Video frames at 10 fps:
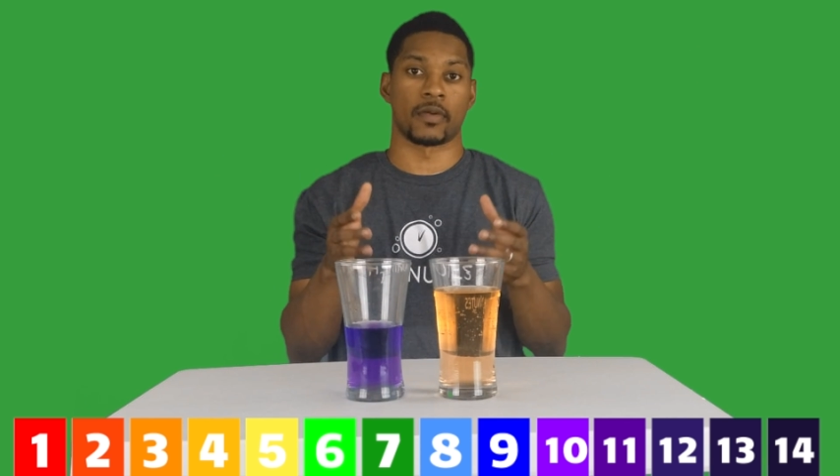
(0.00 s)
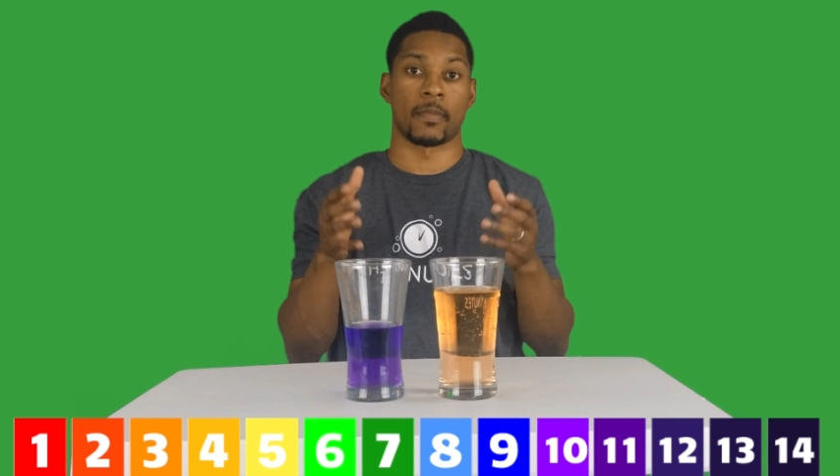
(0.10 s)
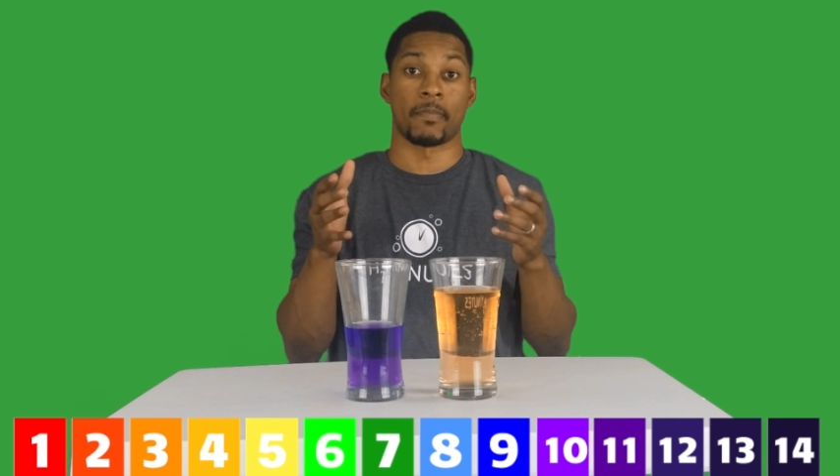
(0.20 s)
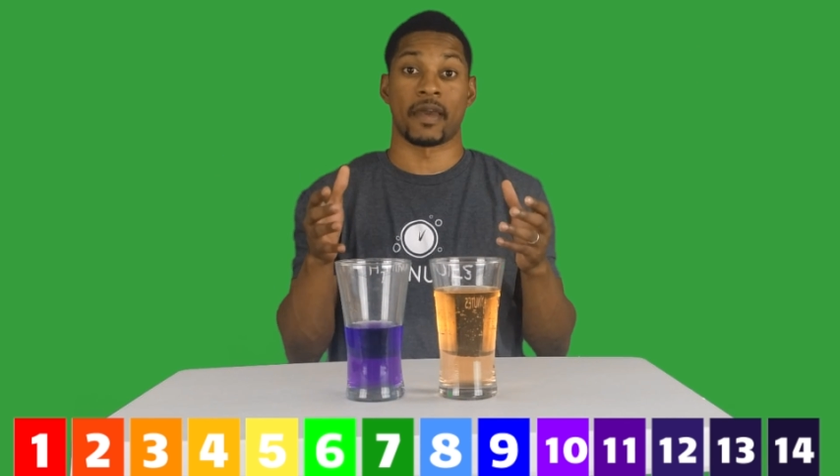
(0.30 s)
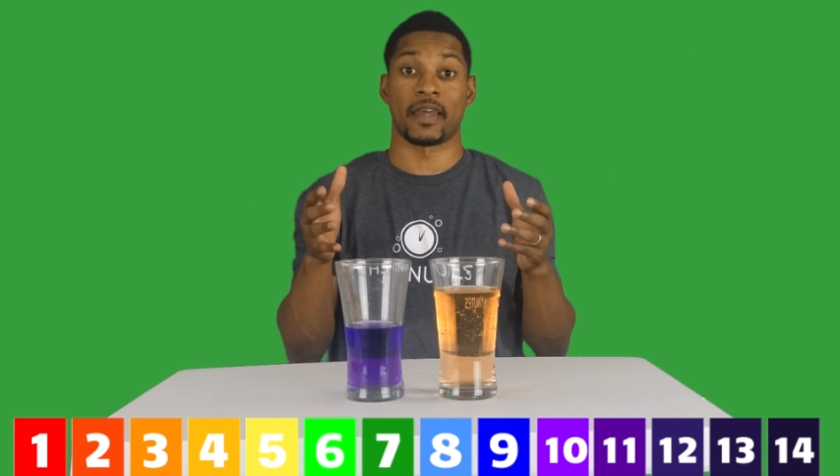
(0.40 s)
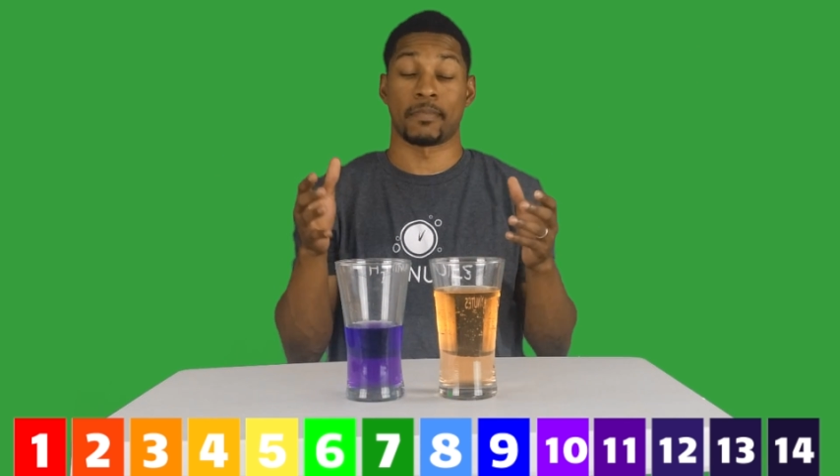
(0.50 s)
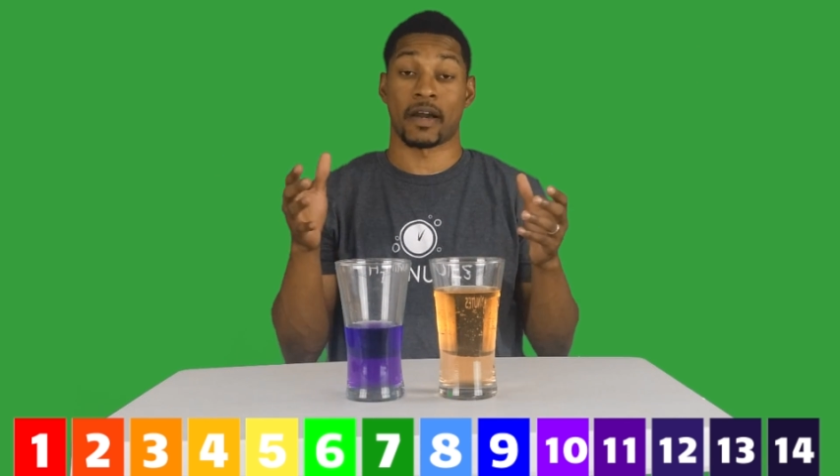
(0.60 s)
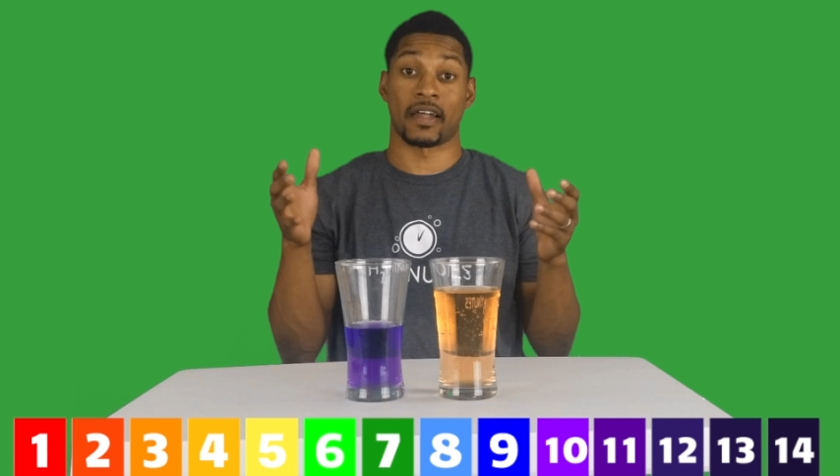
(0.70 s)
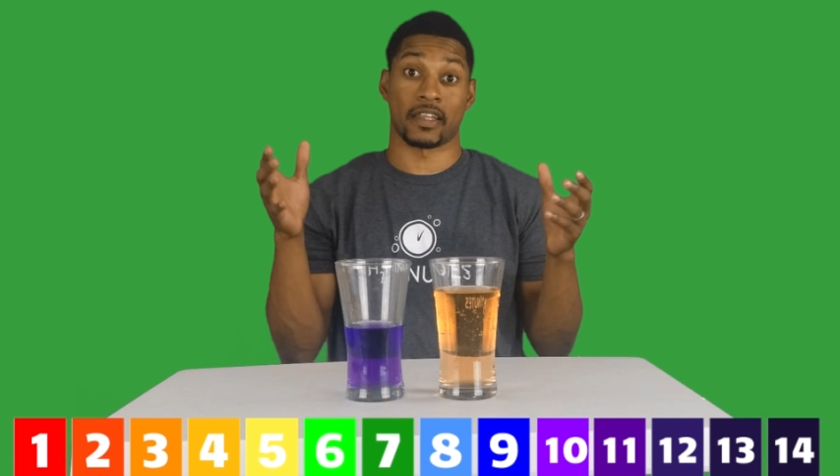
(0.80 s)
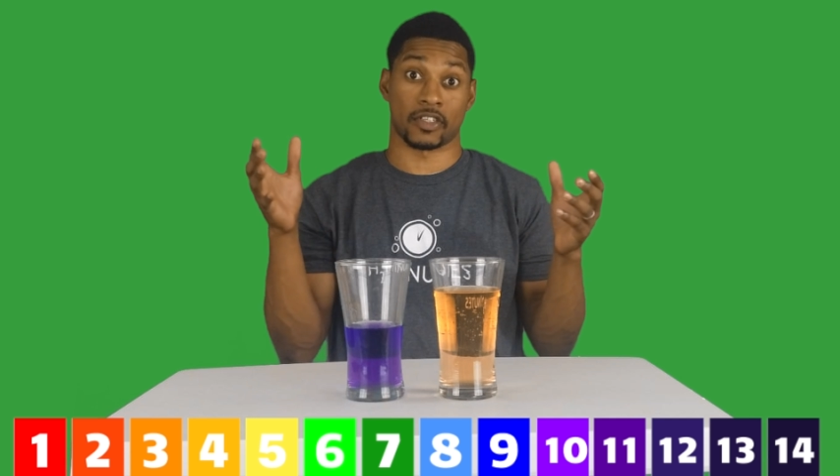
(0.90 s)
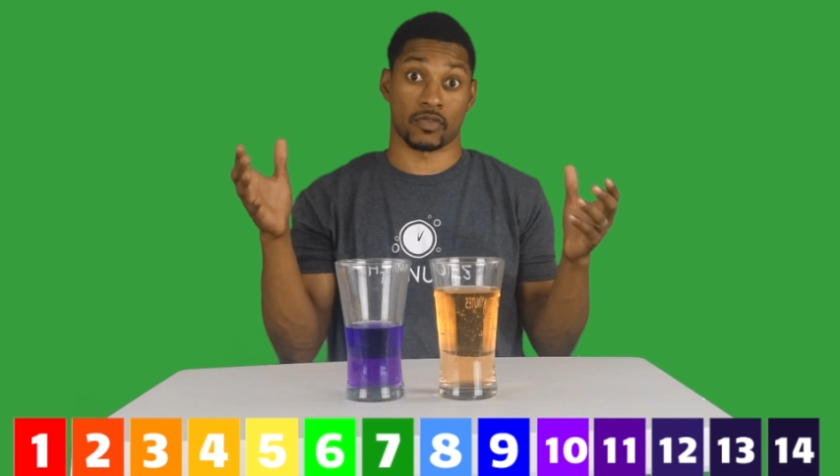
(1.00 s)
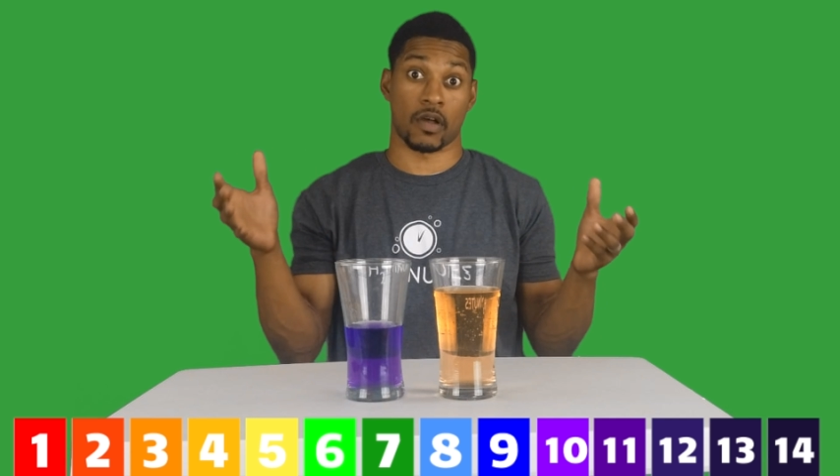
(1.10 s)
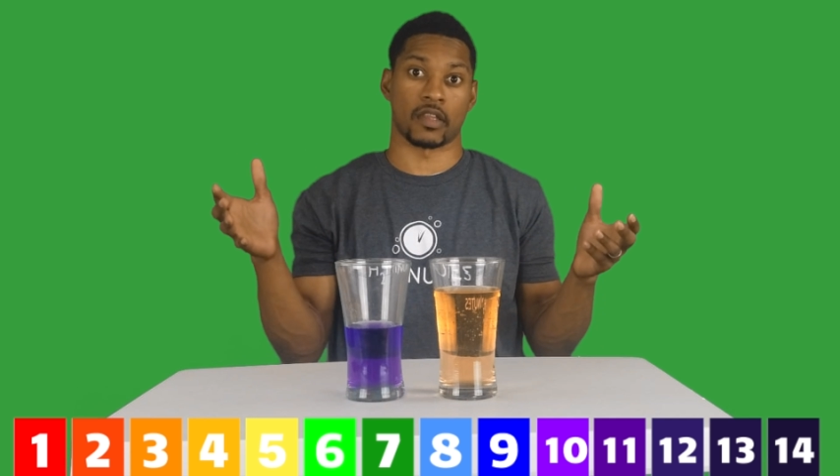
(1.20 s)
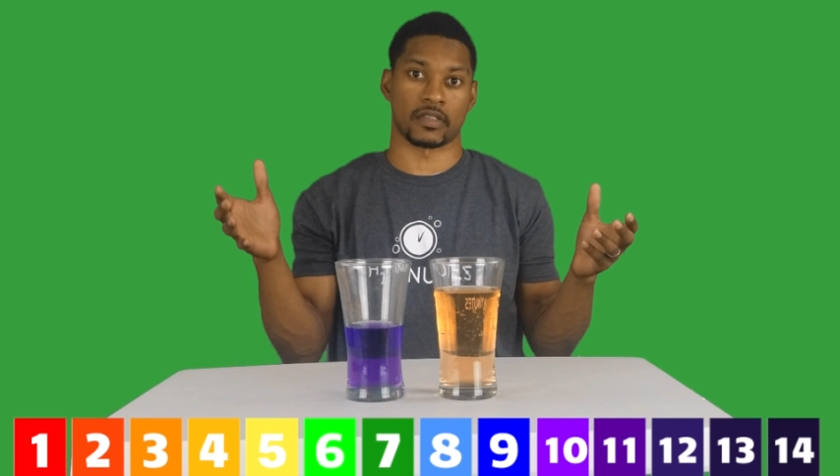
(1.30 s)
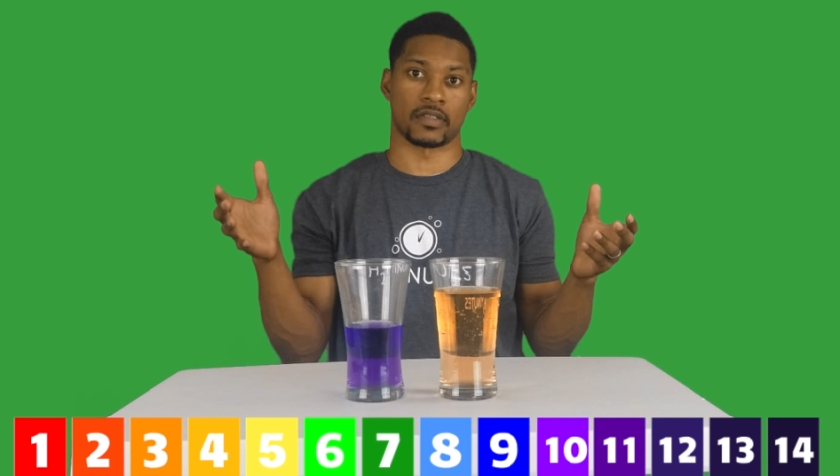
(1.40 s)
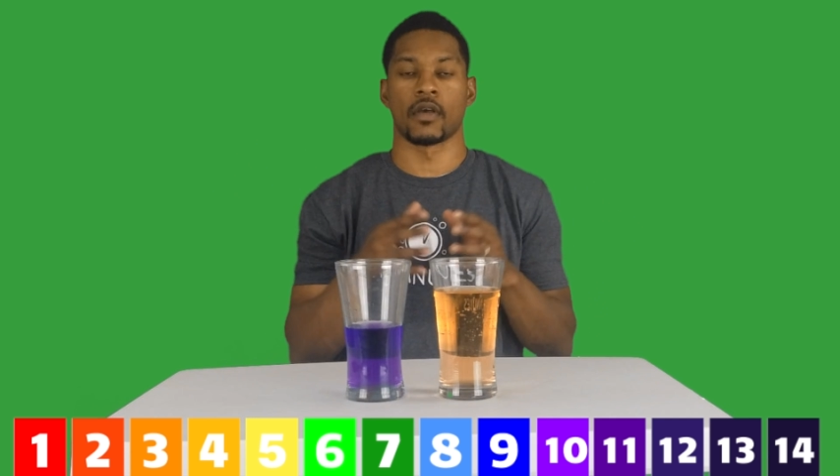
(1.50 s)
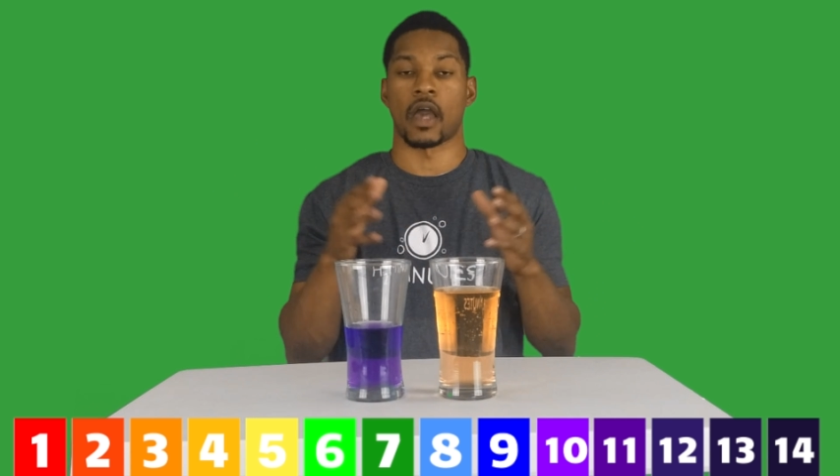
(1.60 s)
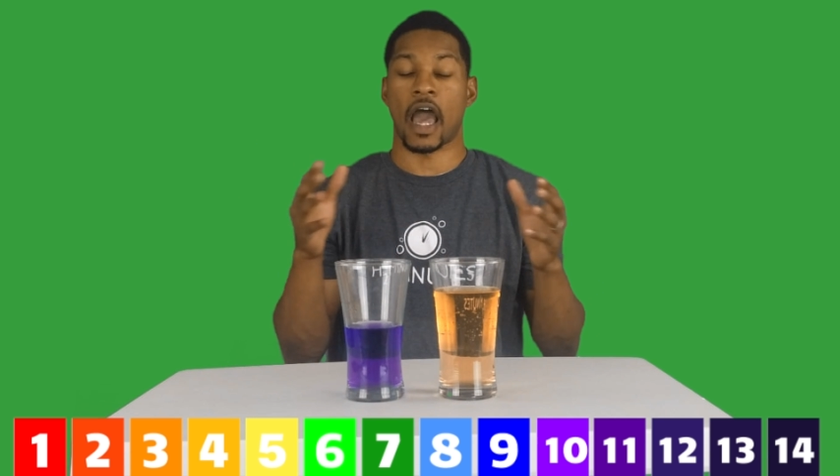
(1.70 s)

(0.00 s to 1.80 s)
made by electrolysis.